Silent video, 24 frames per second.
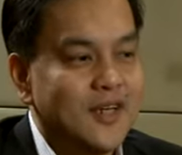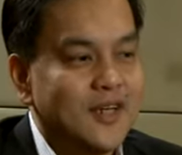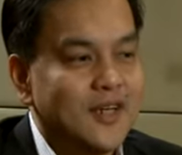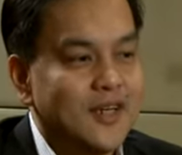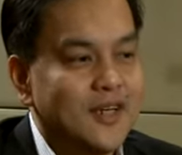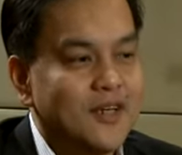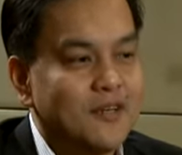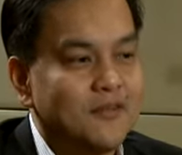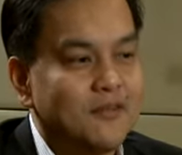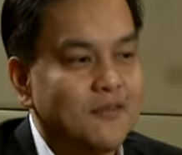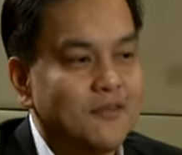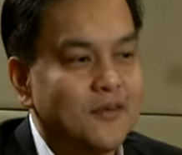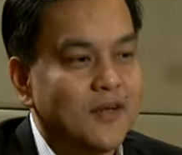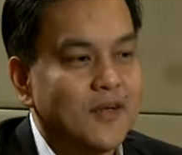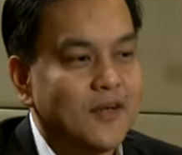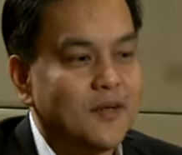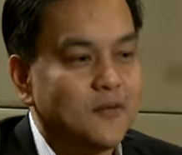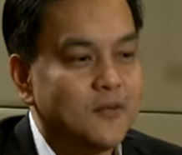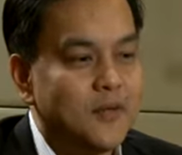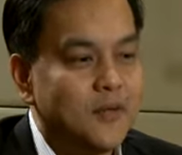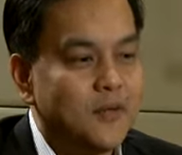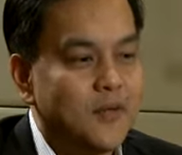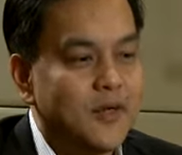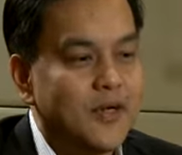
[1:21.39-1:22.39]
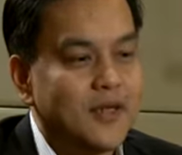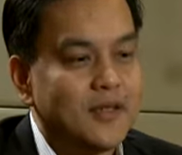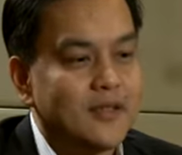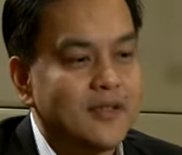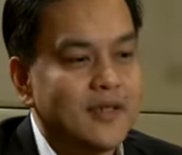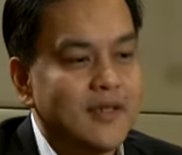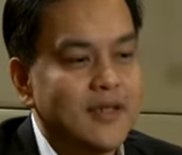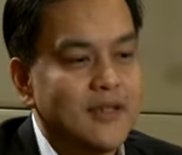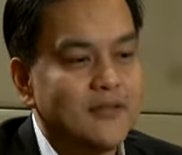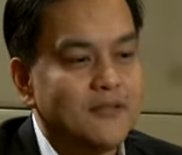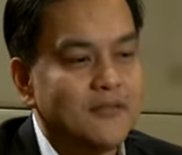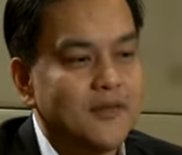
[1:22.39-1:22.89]
If uh, we were not
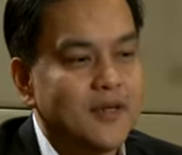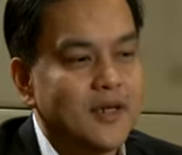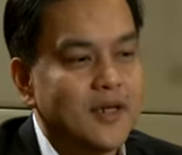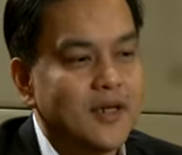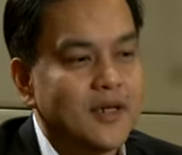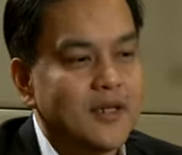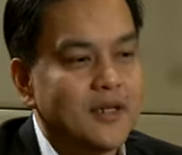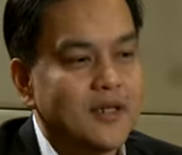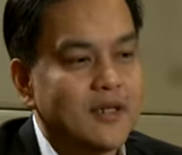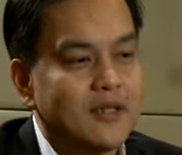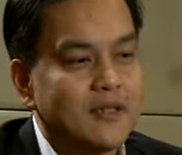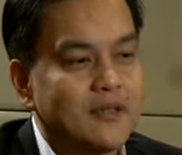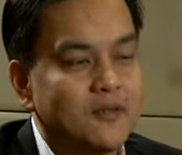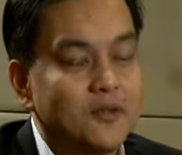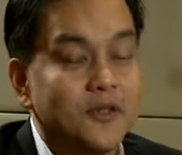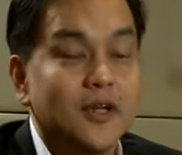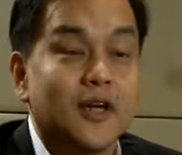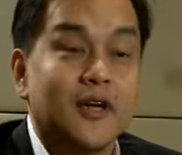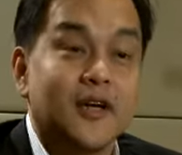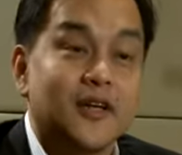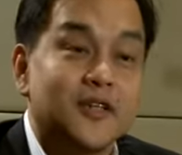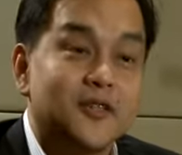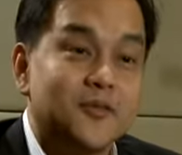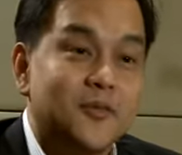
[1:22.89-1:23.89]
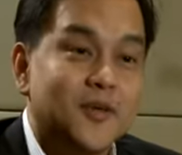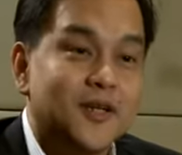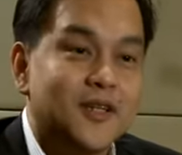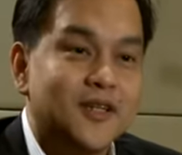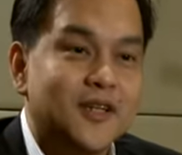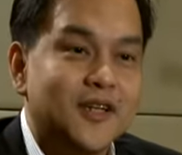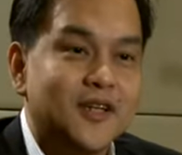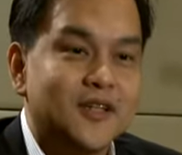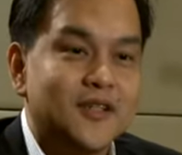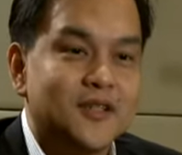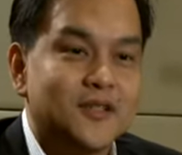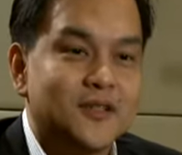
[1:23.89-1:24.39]
delivering to their
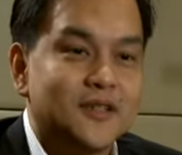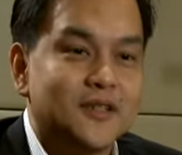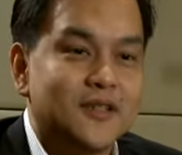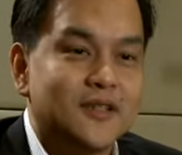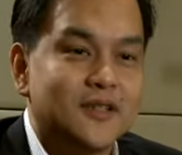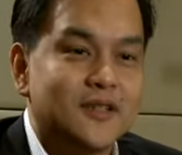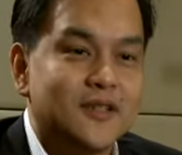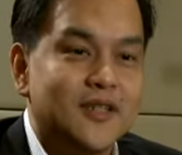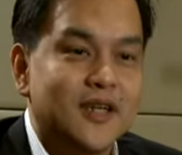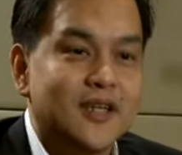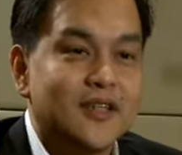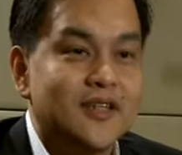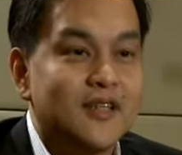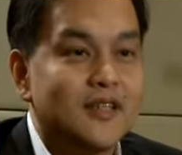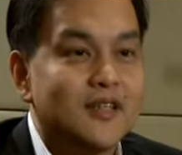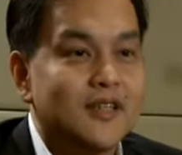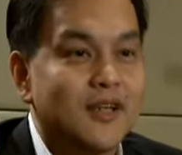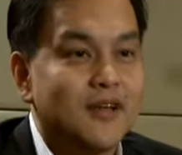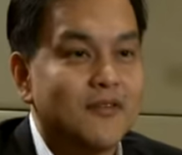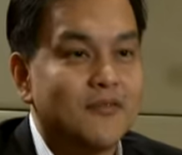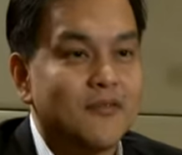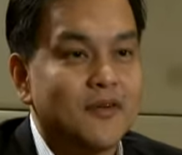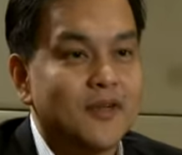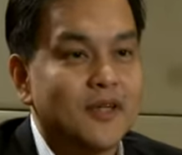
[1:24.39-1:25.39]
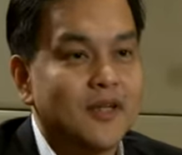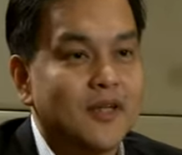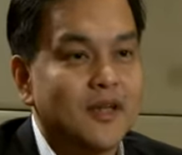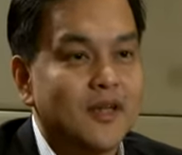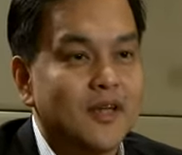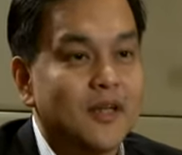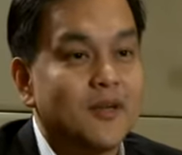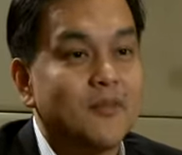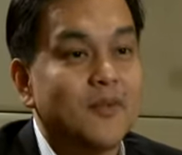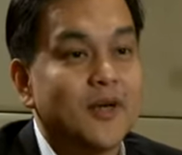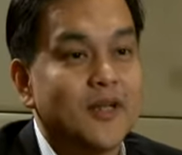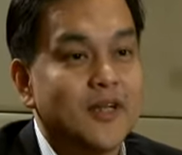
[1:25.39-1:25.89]
expectations, they didn't have uh,
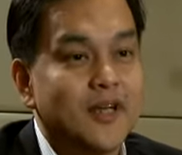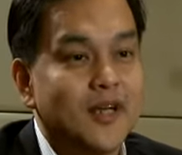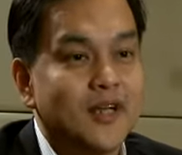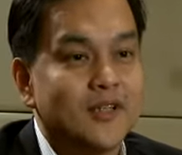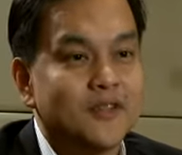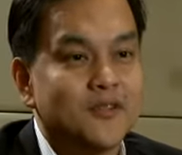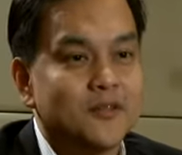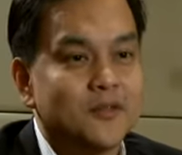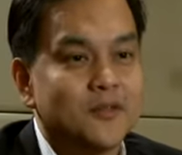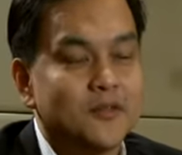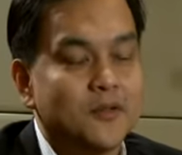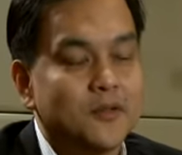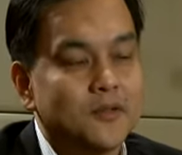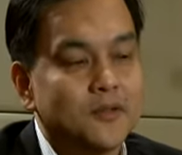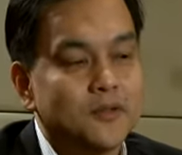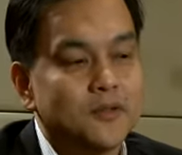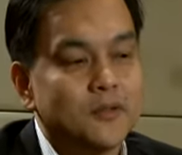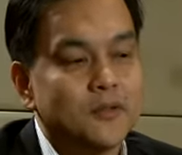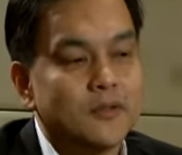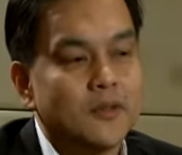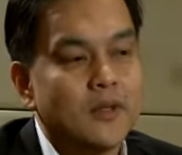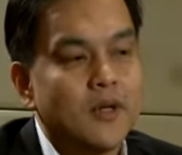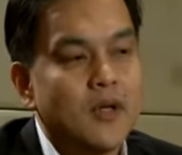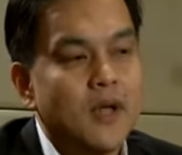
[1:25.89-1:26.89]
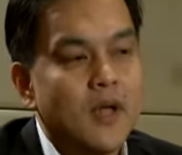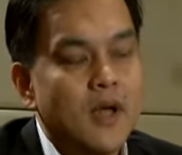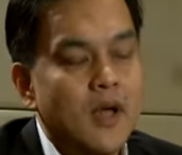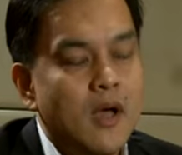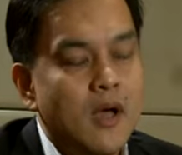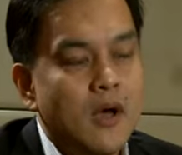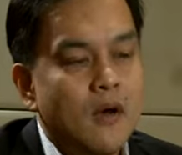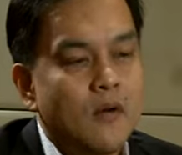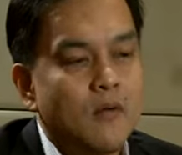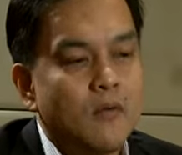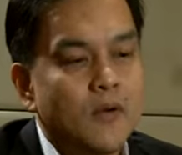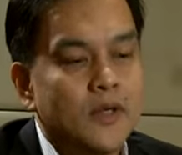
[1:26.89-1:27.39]
anybody else to go to
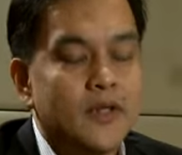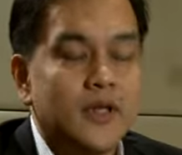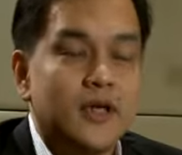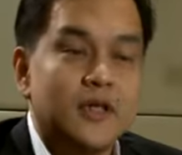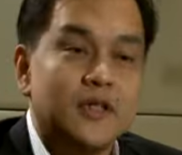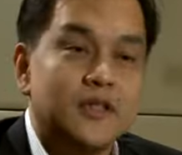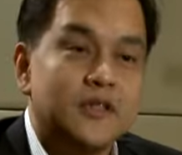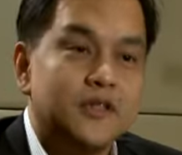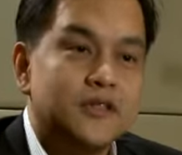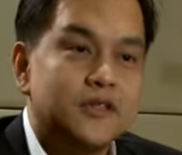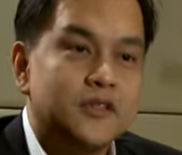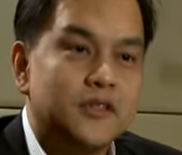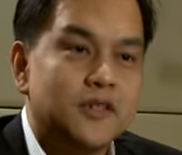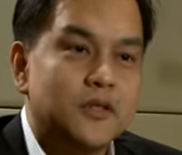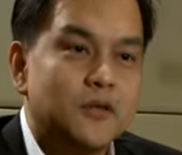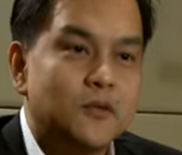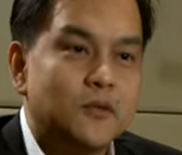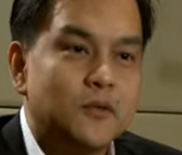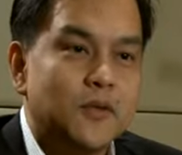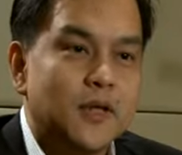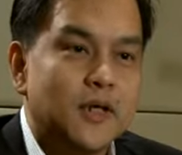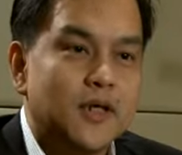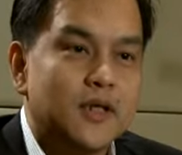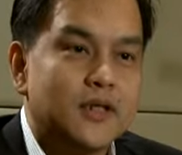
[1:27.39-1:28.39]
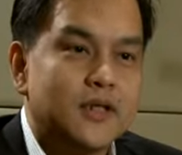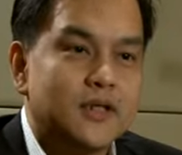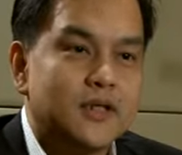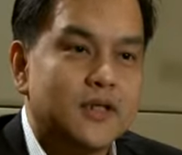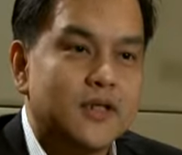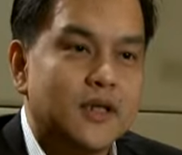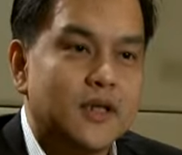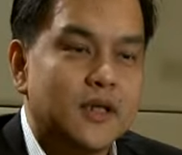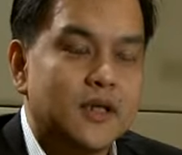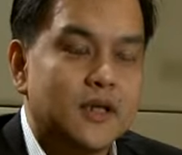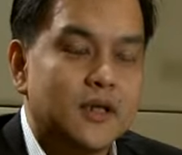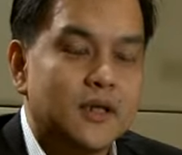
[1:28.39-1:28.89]
when the industry was
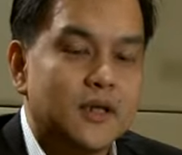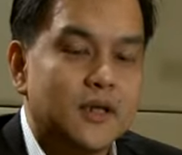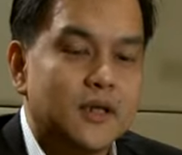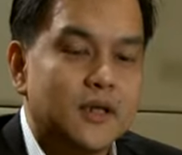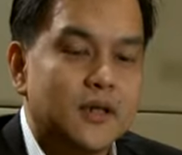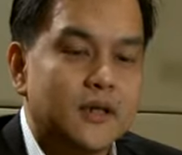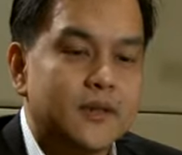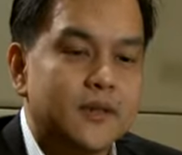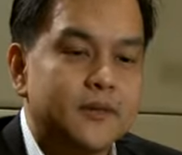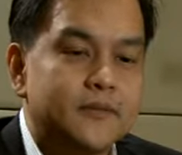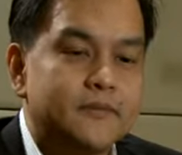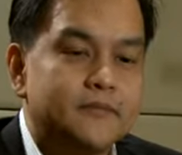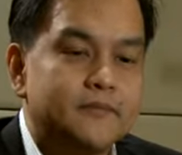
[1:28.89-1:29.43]
the